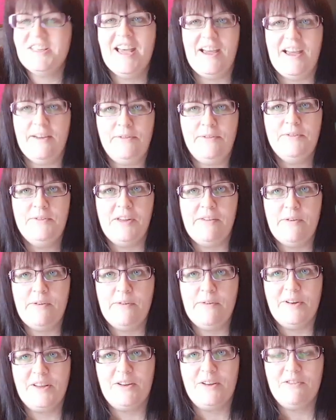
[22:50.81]
Yeah, if you've
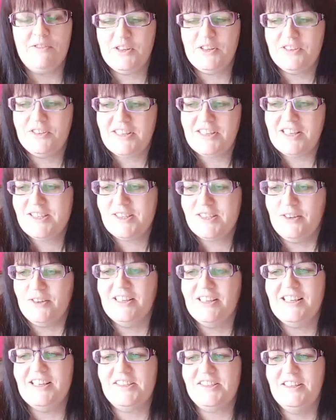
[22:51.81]
had a good day,
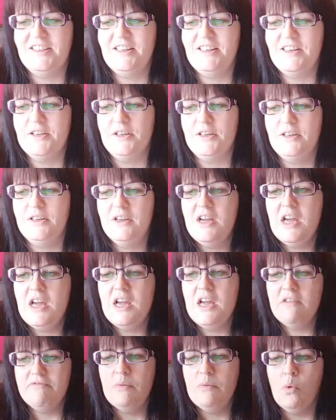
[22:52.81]
solid listing, then you can
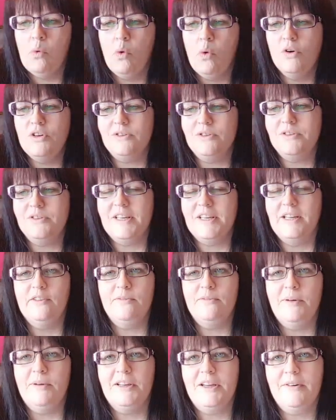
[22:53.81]
reward
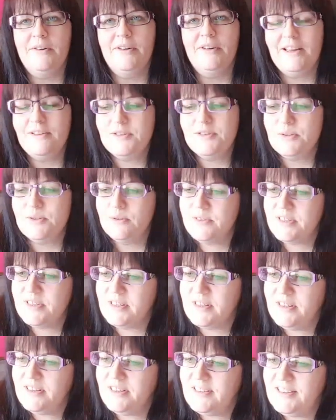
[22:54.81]
yourself by going out
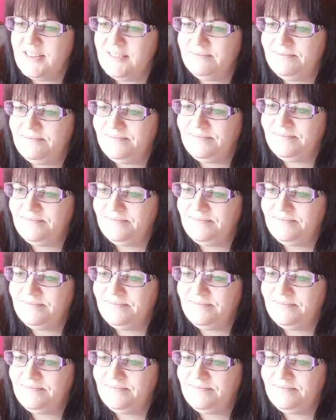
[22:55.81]
sourcing, can't you?